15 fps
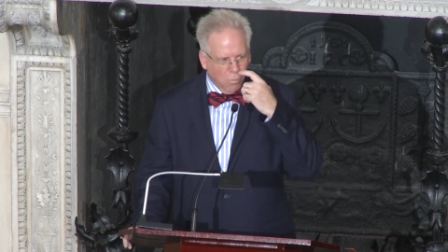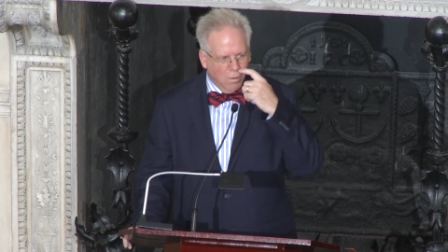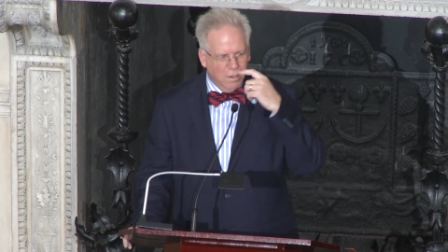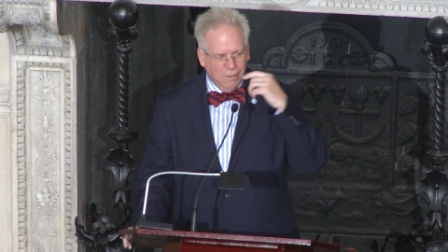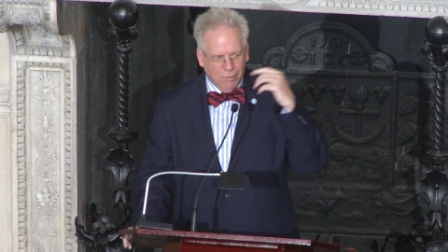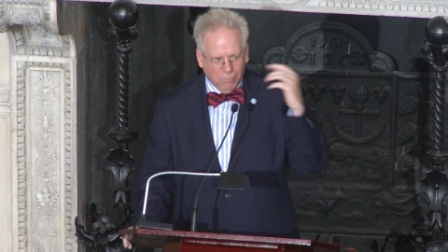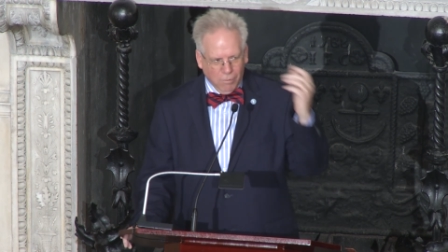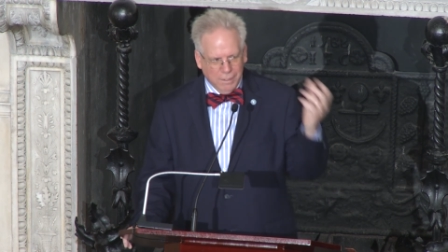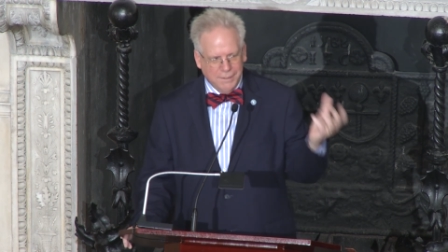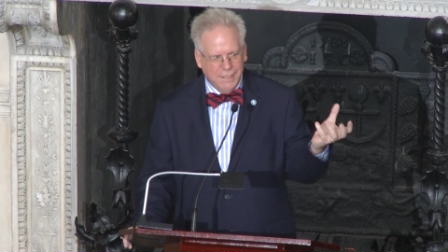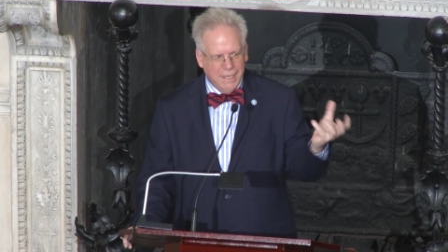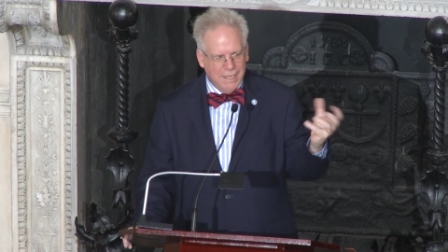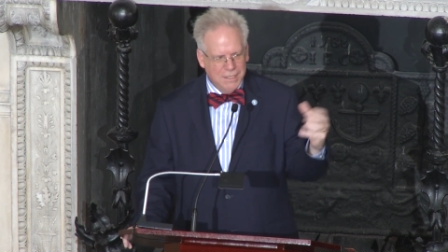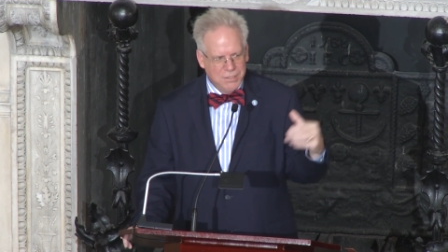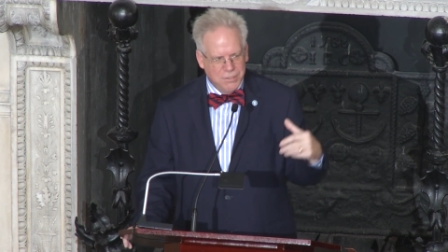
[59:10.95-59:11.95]
or one
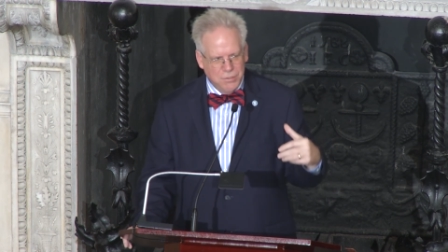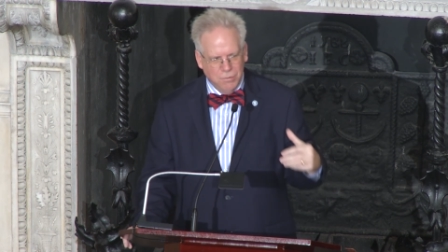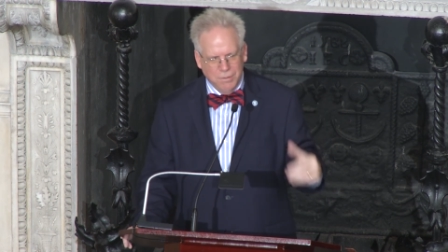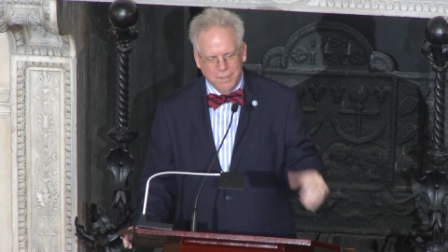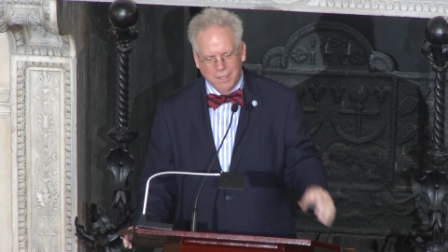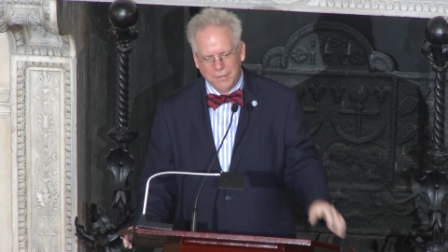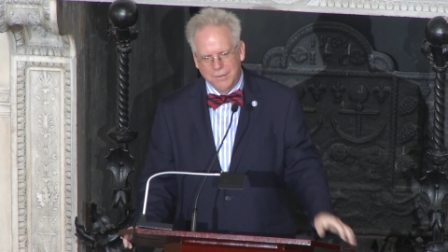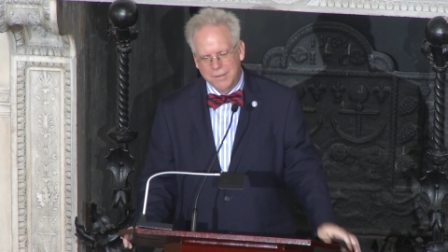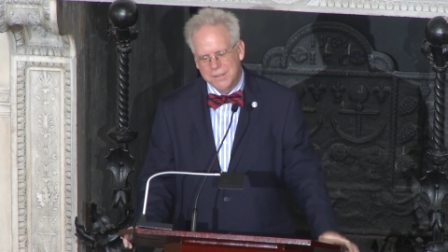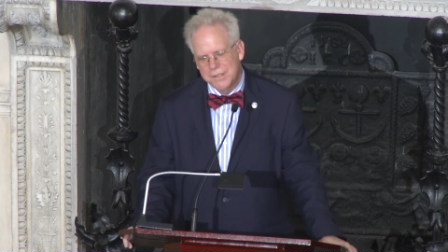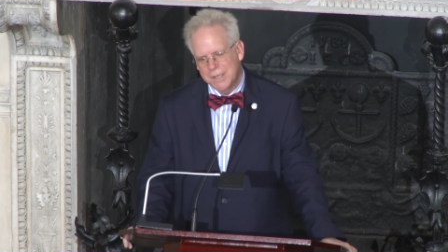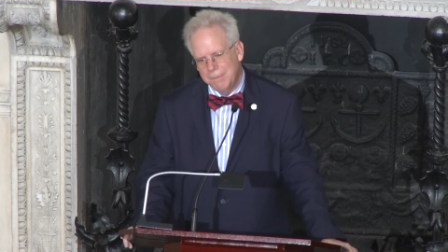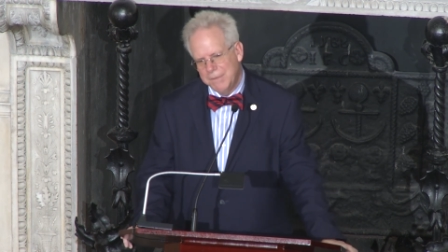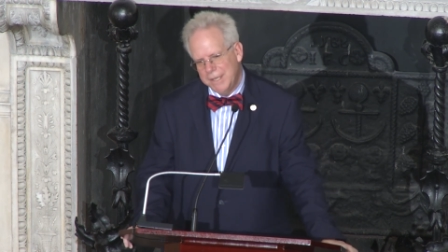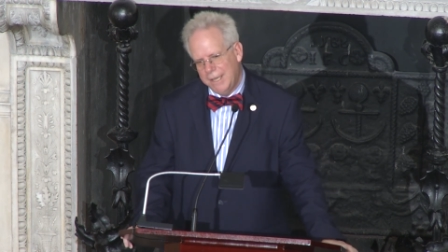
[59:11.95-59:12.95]
case to another. In
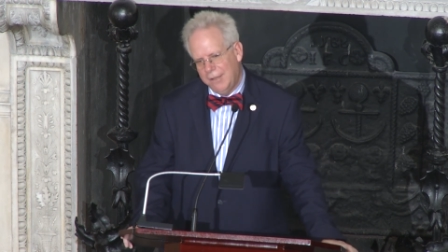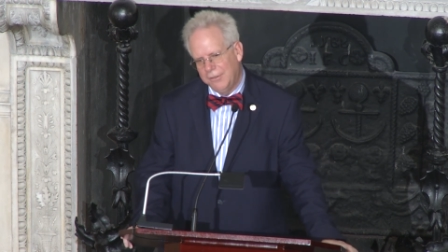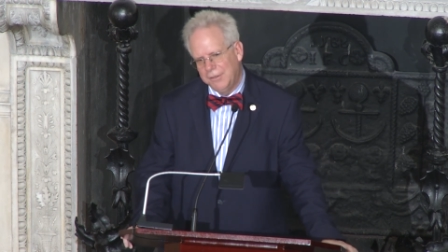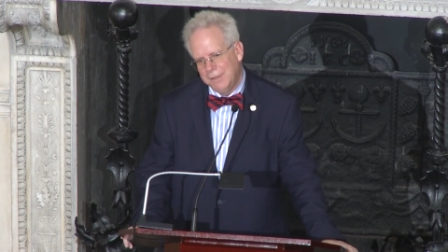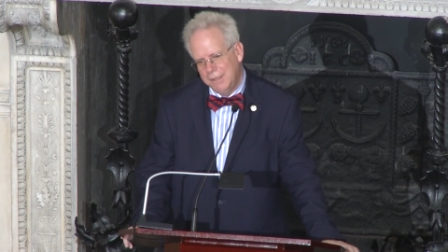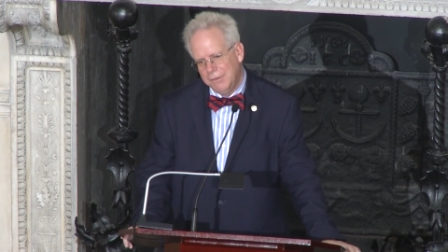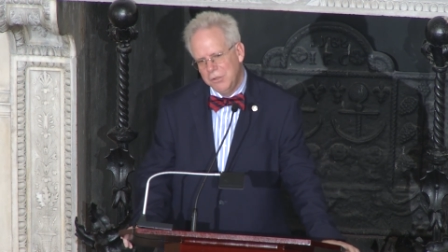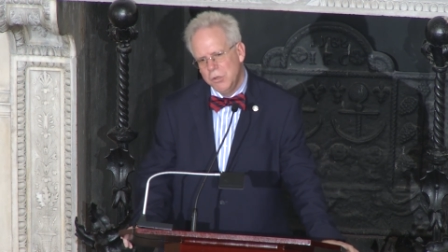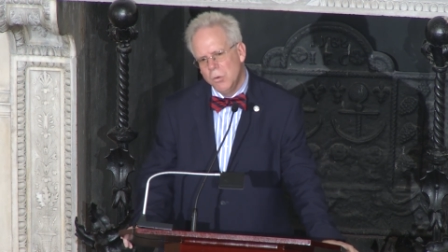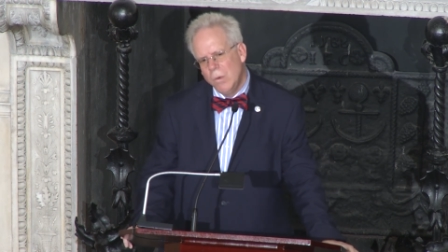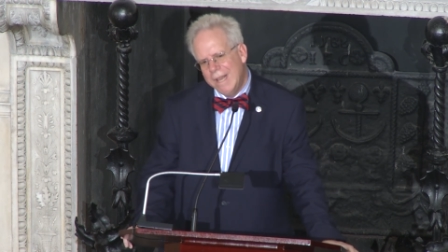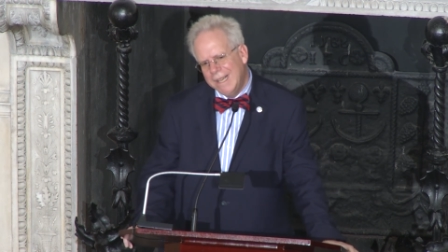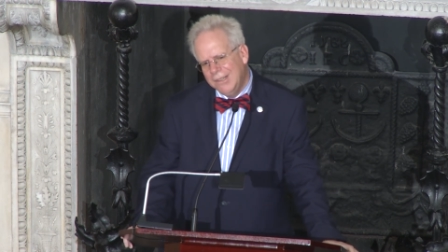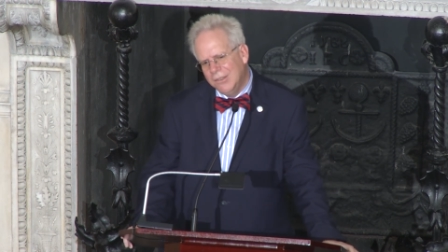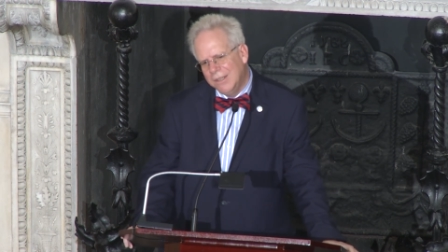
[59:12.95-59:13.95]
some towns, New
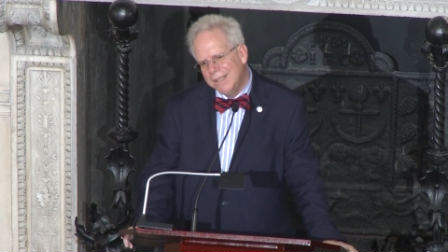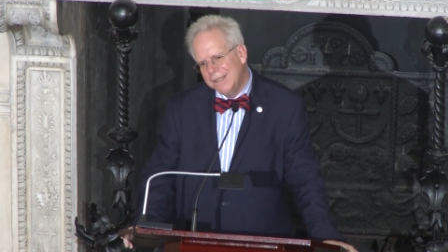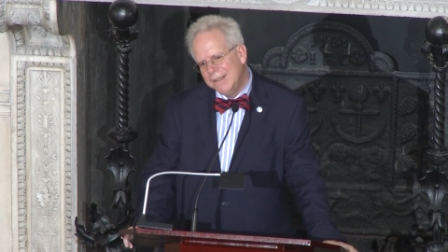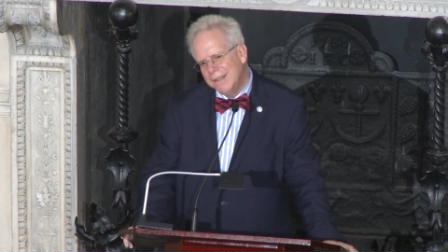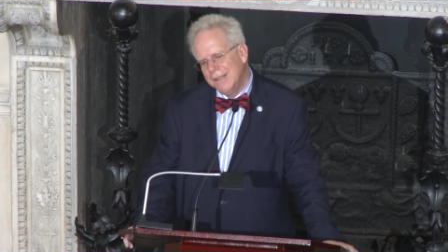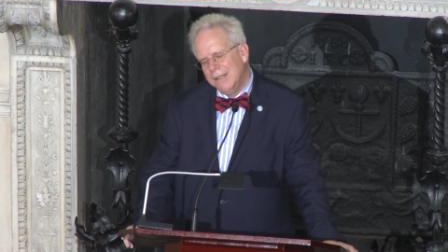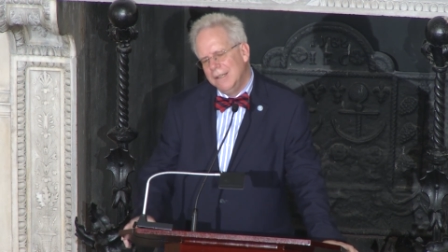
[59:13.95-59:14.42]
England